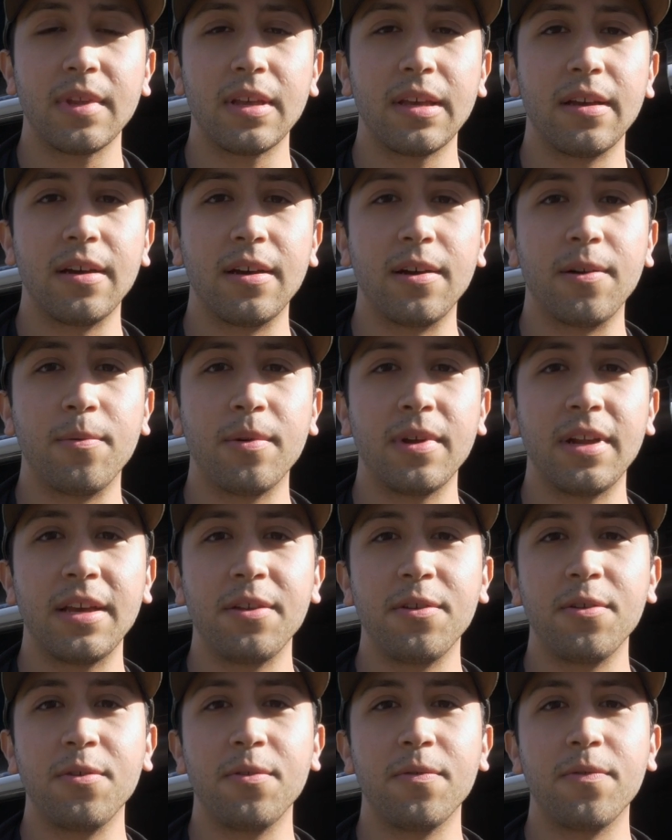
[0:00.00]
What I
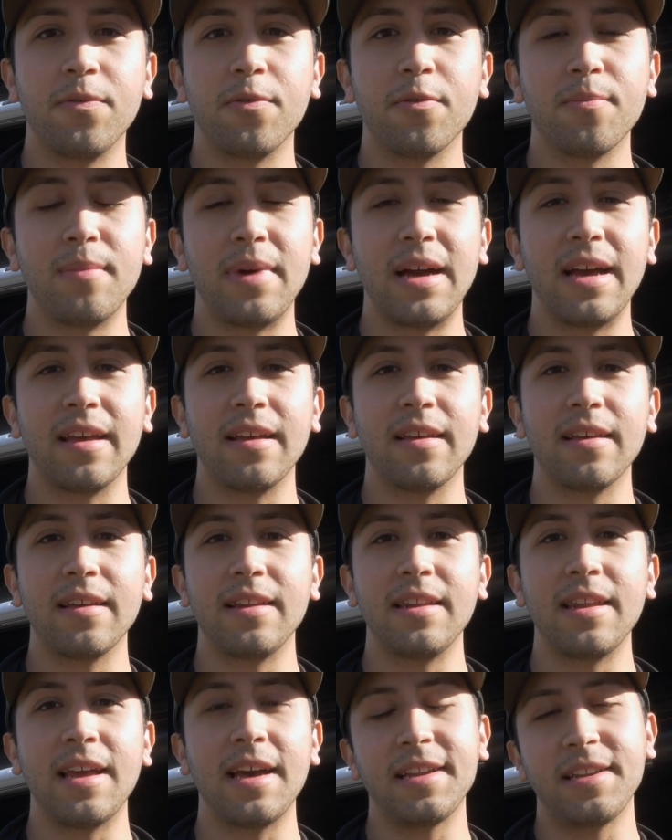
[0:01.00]
do for my
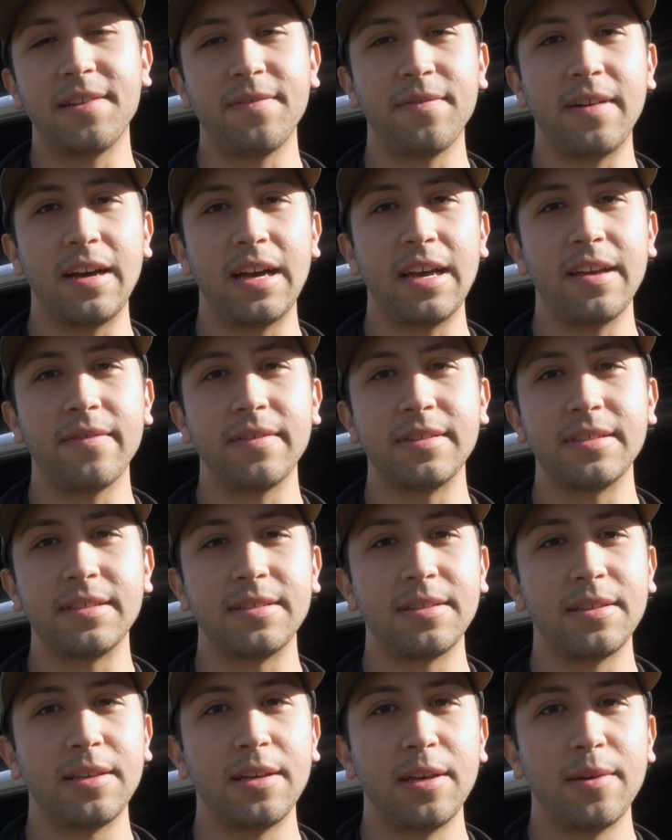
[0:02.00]
9 to 5
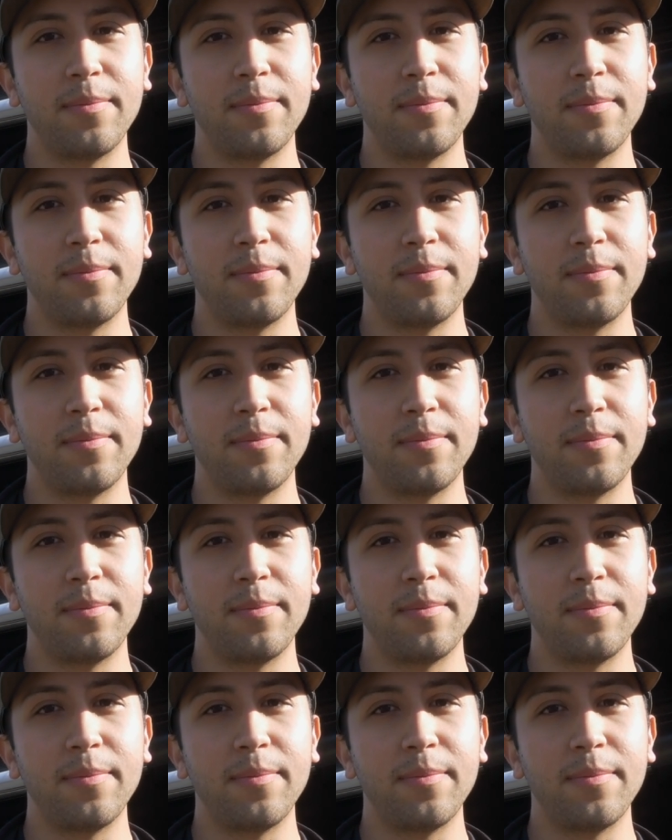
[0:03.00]
is